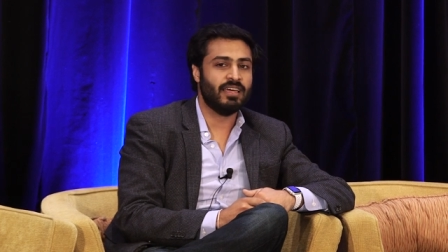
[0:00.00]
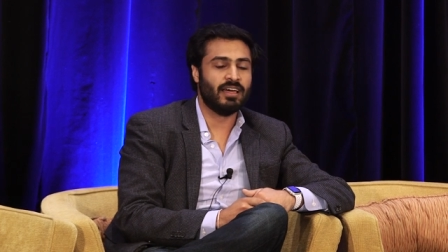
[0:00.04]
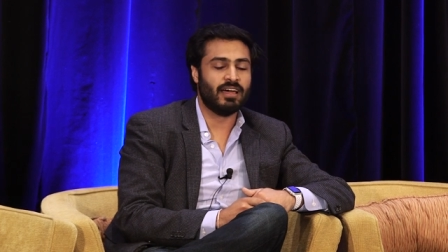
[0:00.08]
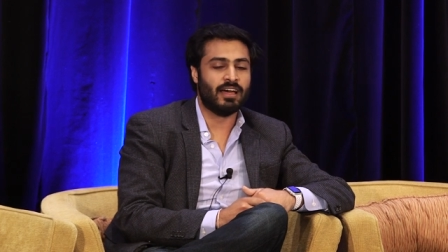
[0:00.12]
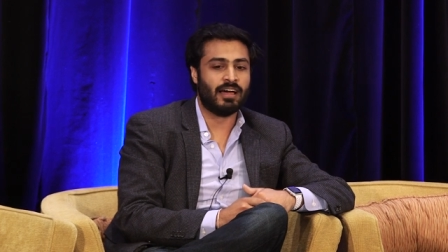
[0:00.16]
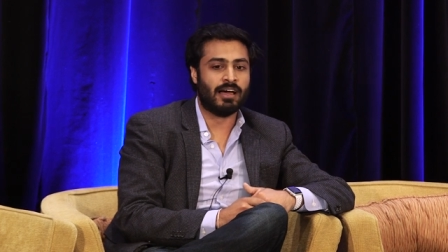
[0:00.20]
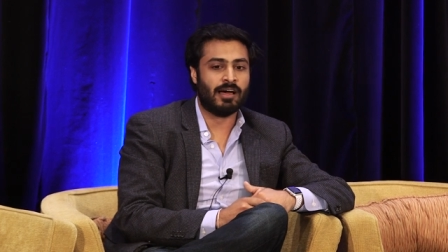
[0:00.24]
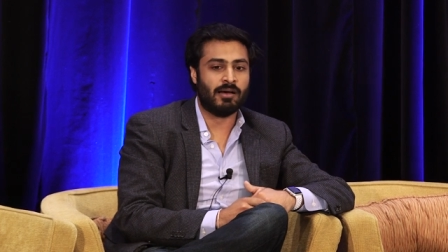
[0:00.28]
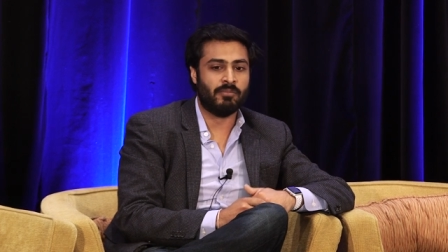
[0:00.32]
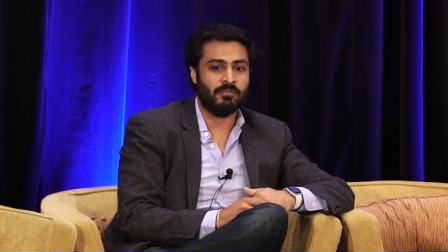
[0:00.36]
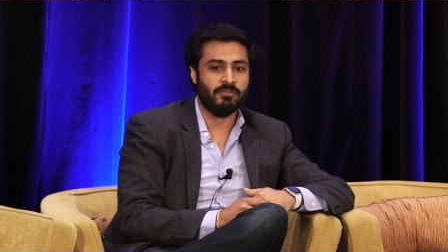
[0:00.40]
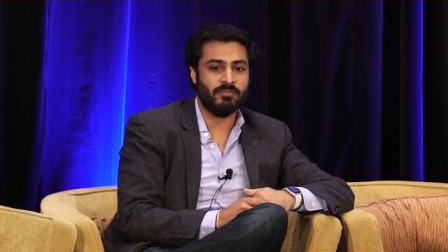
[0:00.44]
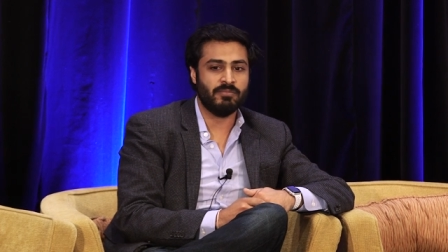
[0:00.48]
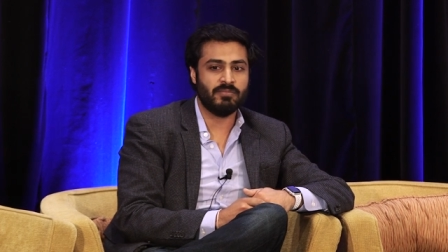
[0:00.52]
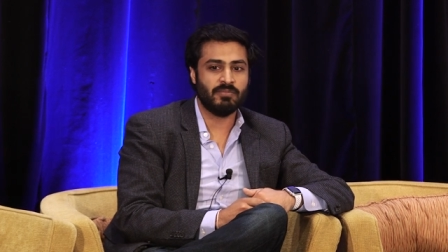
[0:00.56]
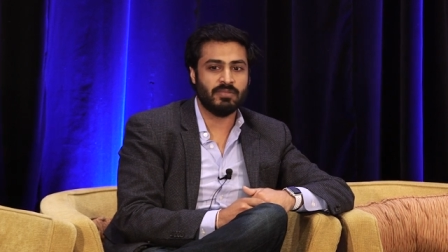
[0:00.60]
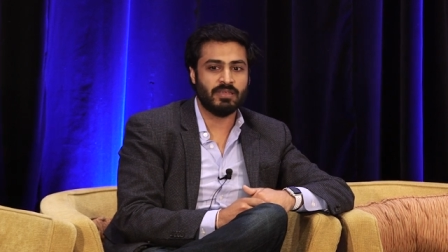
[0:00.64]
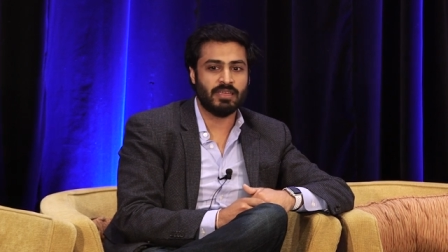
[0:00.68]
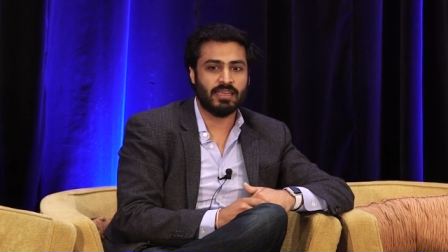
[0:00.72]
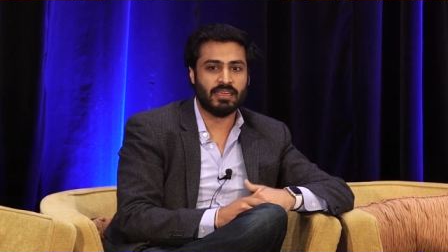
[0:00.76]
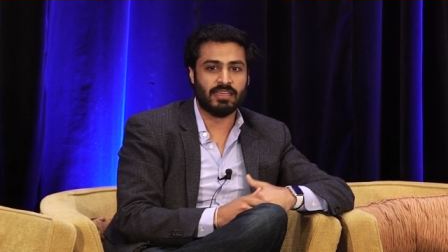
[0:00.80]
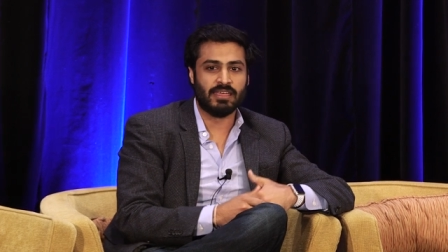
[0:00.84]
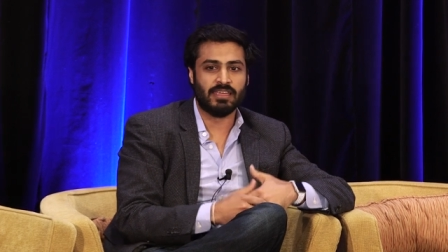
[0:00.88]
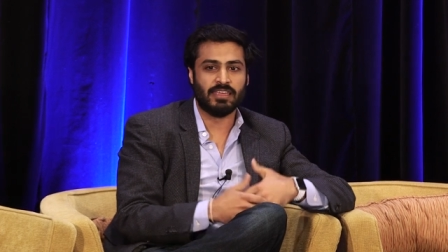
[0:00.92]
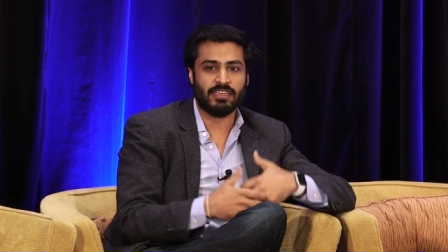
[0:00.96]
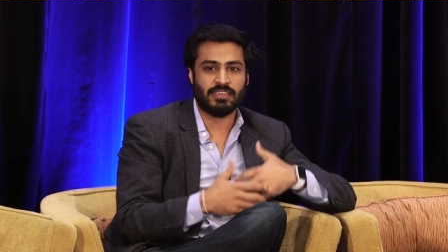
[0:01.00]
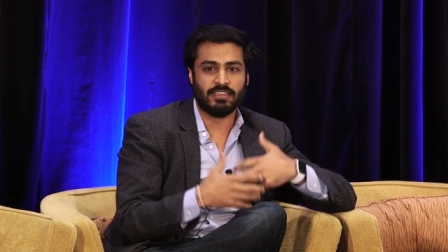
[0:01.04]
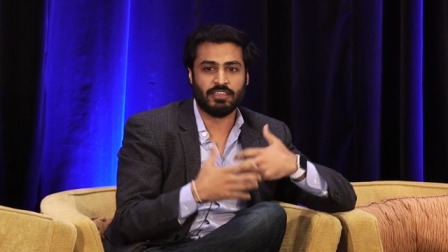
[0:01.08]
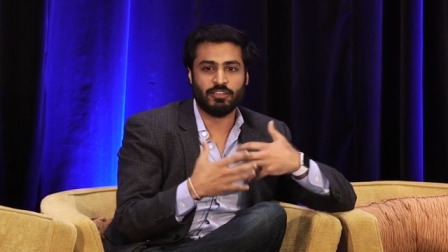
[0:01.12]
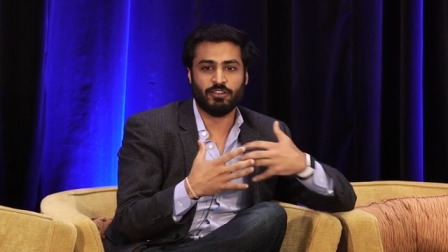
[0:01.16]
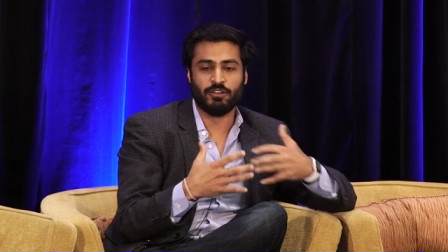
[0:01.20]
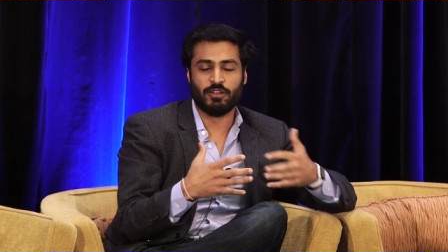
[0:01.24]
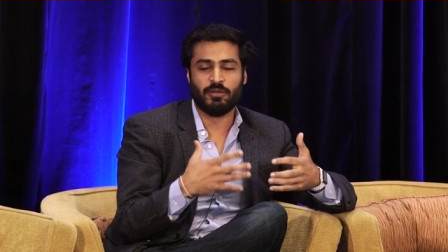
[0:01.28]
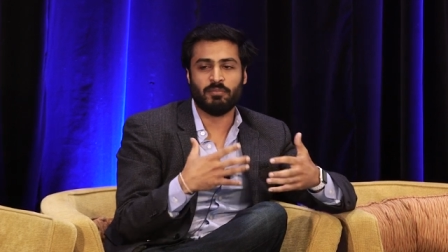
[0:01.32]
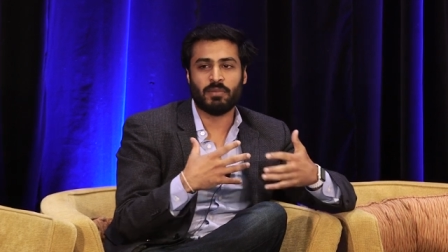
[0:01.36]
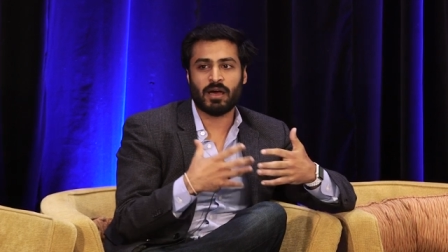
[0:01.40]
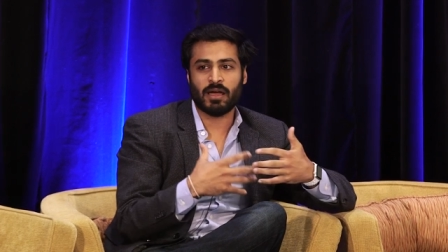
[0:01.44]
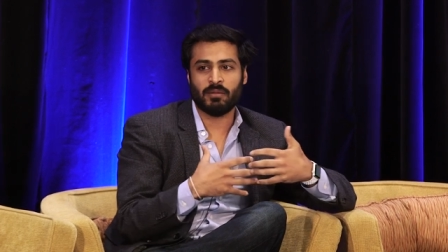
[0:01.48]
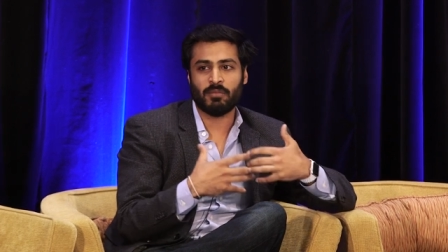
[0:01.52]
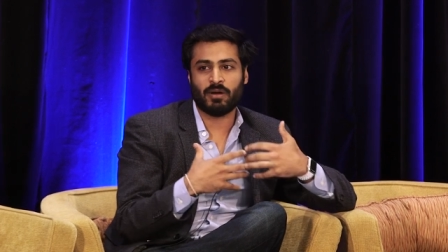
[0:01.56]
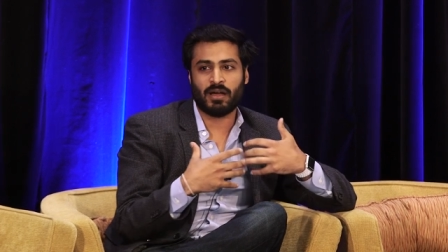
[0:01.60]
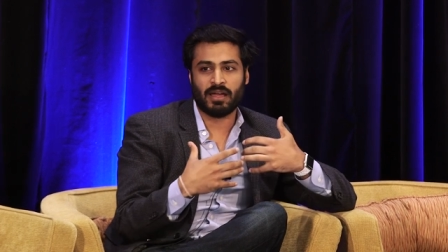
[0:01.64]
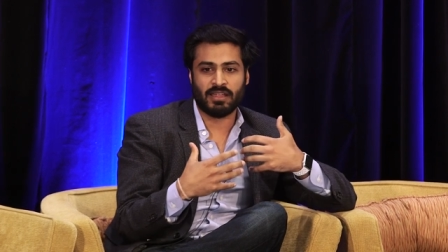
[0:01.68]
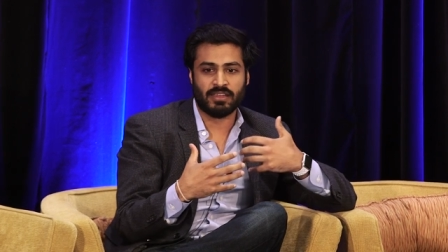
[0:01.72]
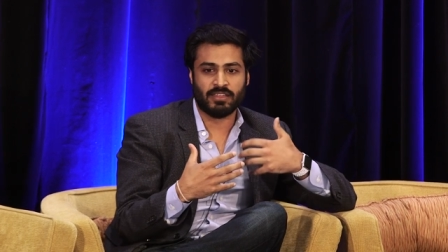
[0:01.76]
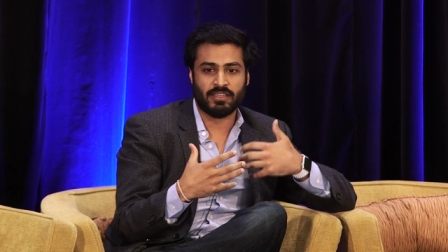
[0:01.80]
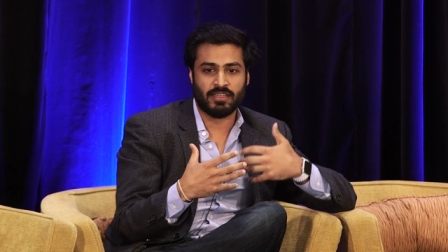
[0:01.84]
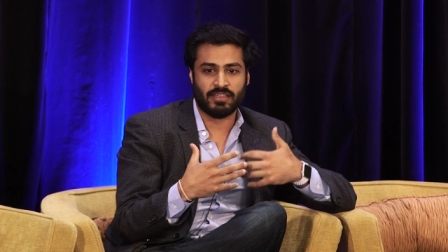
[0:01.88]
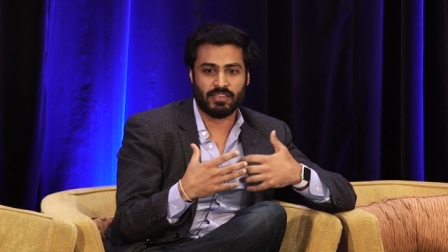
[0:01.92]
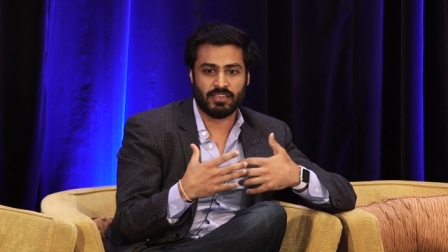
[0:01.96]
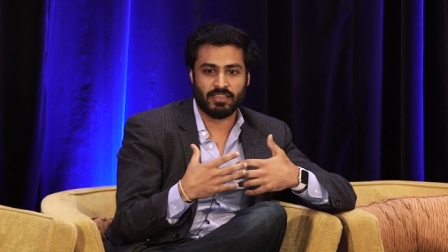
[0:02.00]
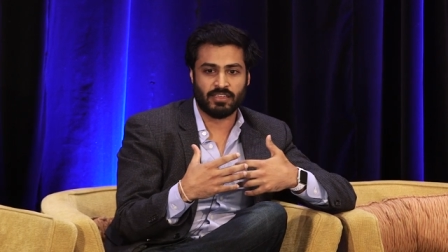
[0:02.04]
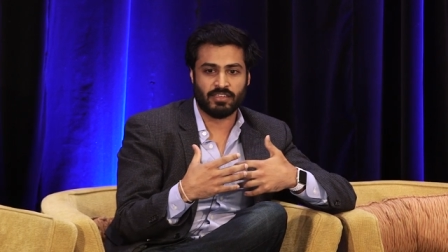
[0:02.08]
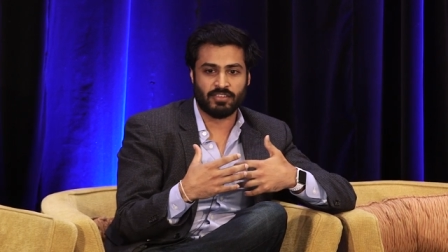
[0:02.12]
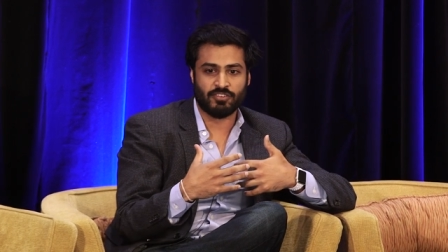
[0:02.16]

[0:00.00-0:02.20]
Um, it, it, you know, in my mind, it,